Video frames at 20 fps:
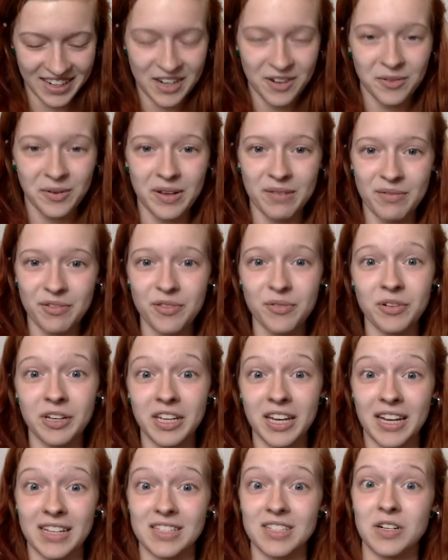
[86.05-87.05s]
we have three
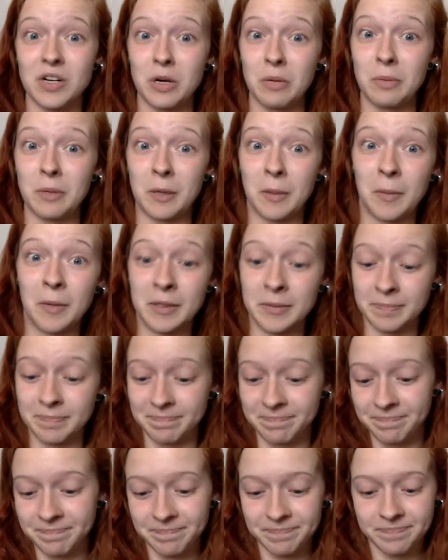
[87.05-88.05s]
cats in our apartment.
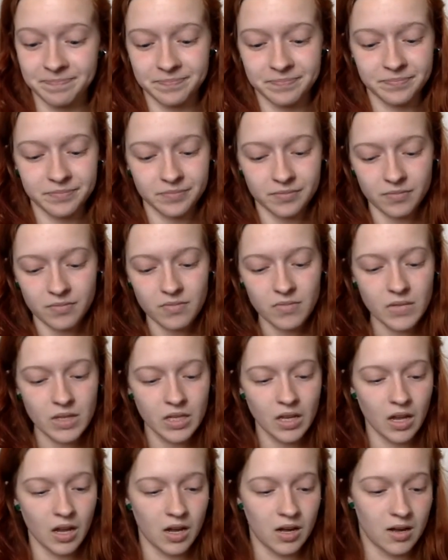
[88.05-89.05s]

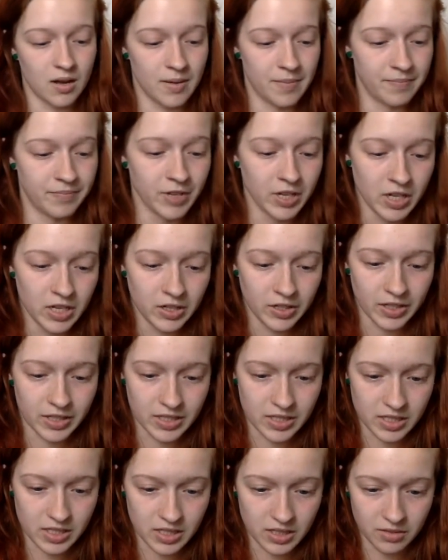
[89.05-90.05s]
Um, you can
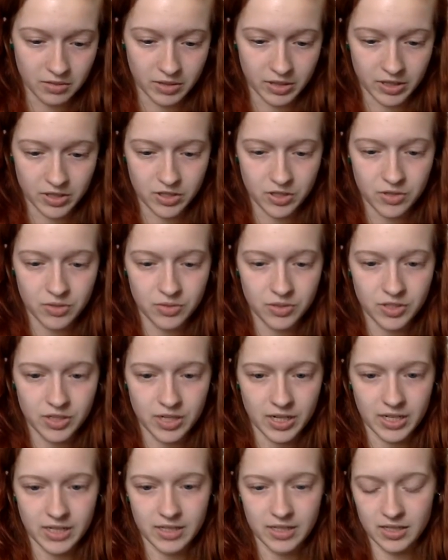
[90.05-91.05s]
see what the two
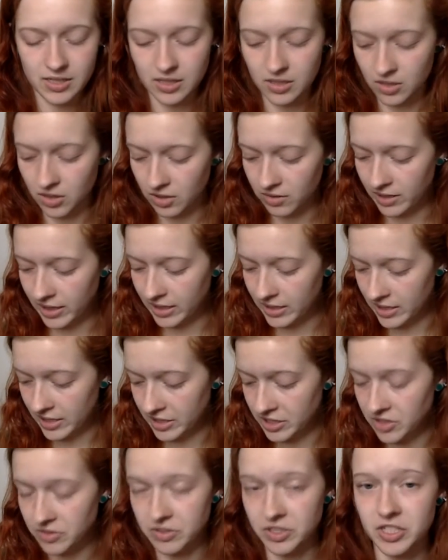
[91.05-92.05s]
sizes look like
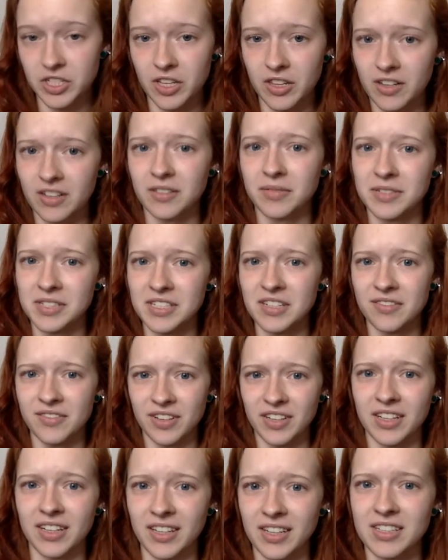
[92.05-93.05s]
next to each other. Let me see if I
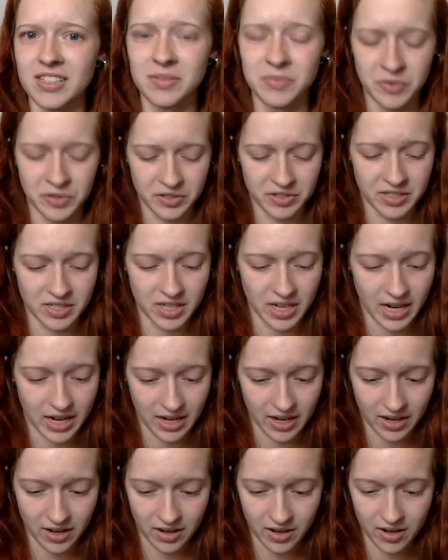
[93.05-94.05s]
can get some more of this cat
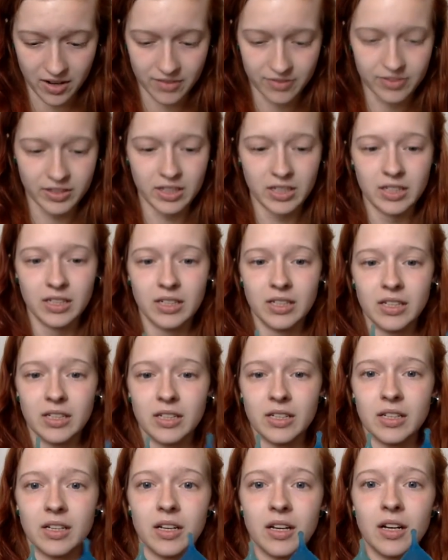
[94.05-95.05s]
hair off.
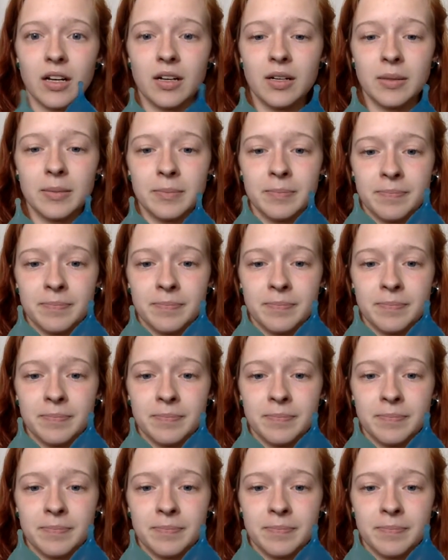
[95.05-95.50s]
Um,